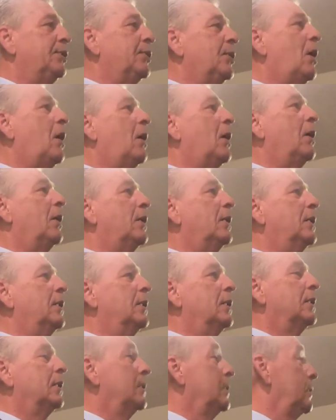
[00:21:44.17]
your heart,
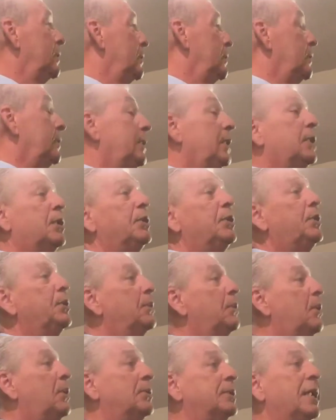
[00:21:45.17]
you can
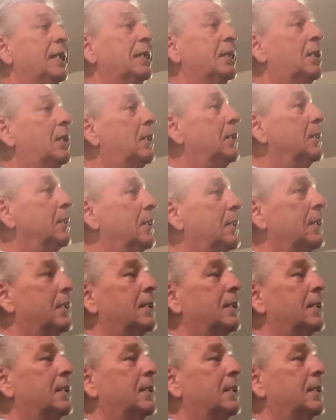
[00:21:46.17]
do all day long.